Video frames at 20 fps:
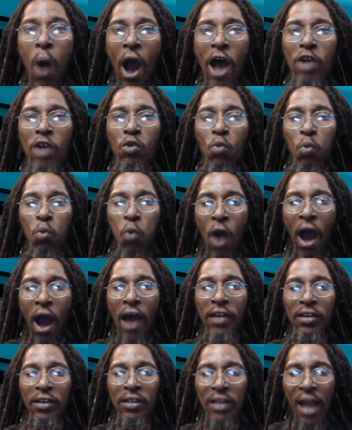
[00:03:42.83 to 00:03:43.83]

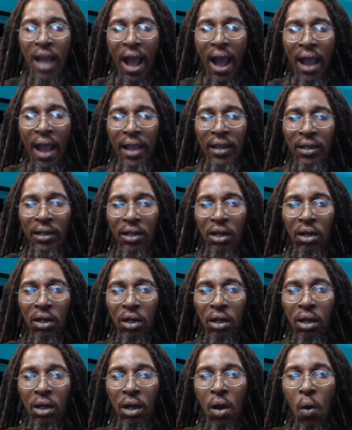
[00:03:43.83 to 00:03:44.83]
119.